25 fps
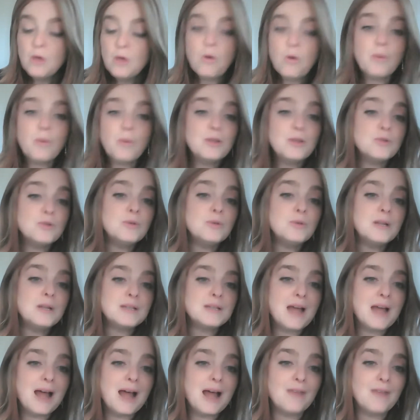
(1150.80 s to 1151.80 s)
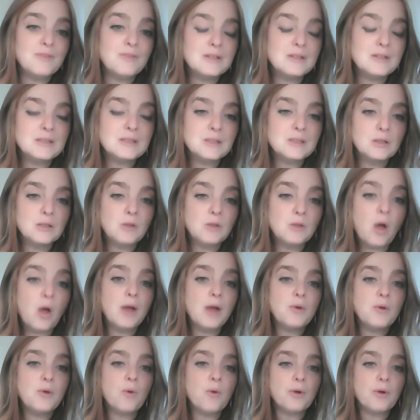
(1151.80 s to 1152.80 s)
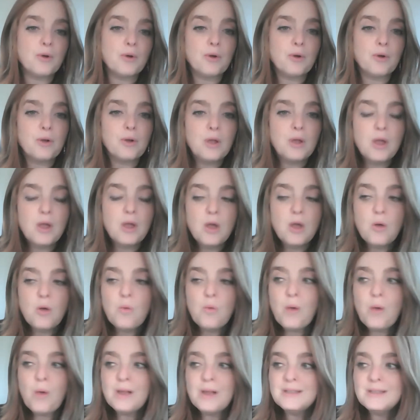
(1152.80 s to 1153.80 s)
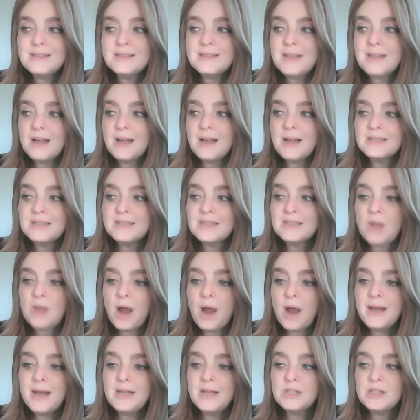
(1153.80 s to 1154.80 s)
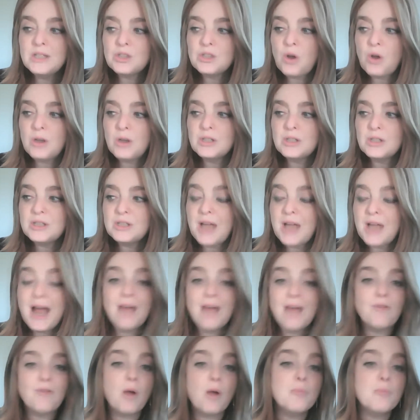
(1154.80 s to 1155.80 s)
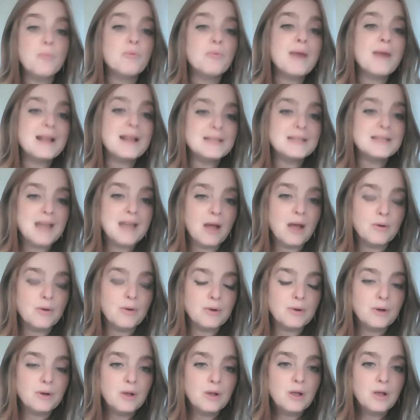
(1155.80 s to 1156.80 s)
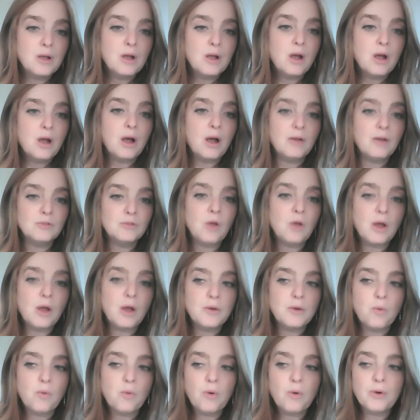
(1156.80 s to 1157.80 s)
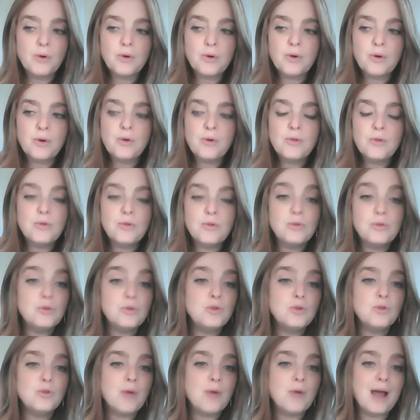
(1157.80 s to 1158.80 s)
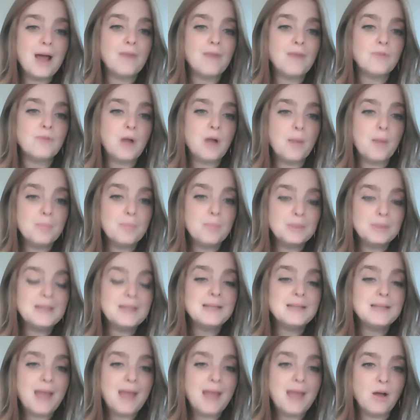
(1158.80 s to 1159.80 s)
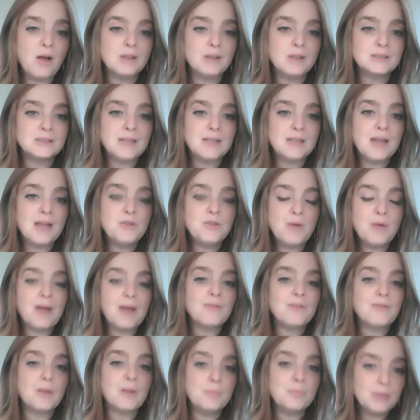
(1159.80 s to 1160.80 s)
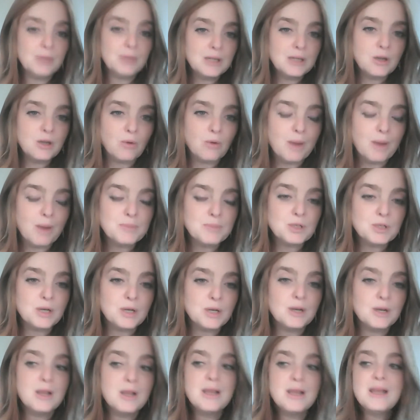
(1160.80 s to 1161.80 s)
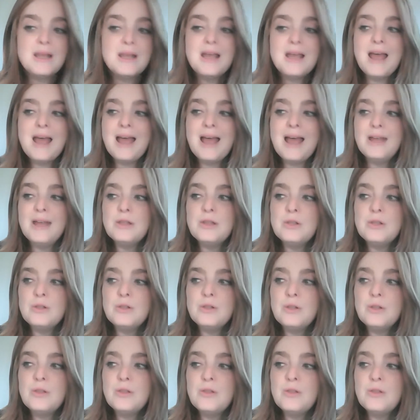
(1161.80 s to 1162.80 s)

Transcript: what we do need to have is law and order. Once a society starts to have a breakdown of law and order, you have complete chaos and you have complete corruption and